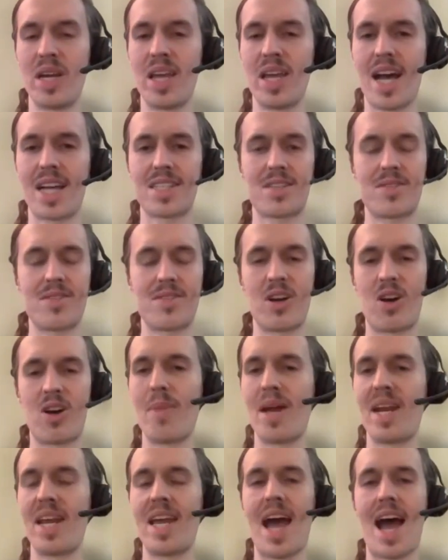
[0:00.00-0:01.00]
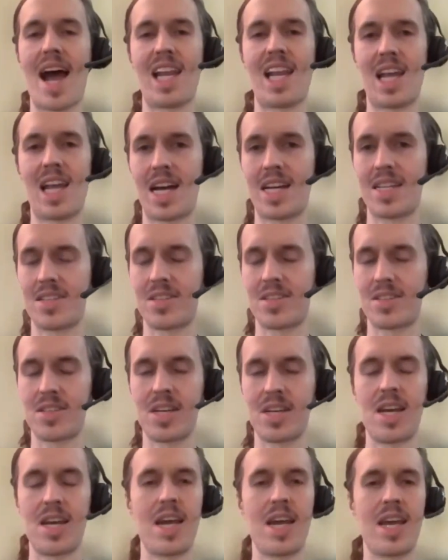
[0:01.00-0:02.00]
But yes, there are many
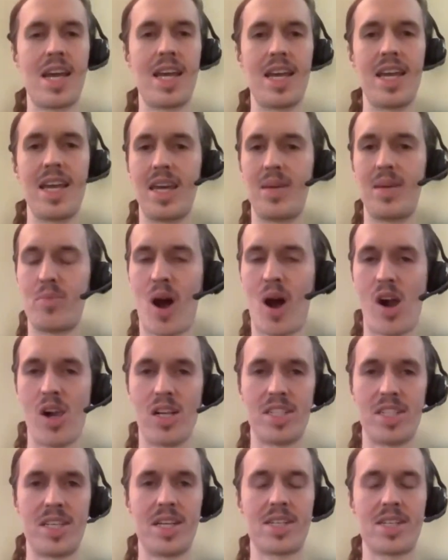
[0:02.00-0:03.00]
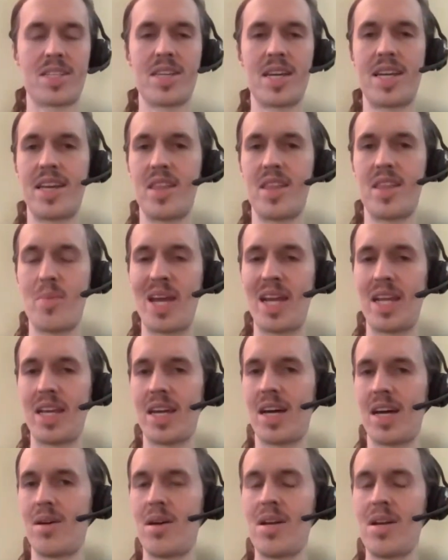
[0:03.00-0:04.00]
allies in politics and in the
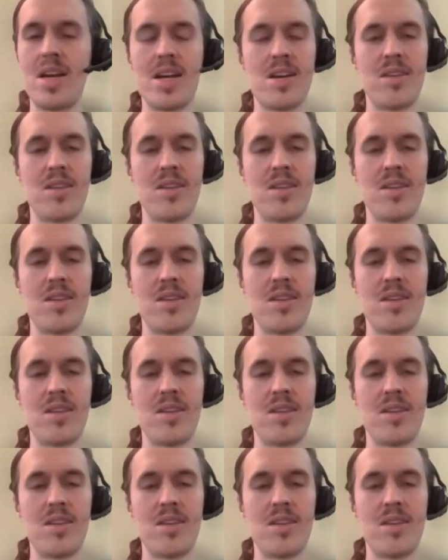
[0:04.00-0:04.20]
media.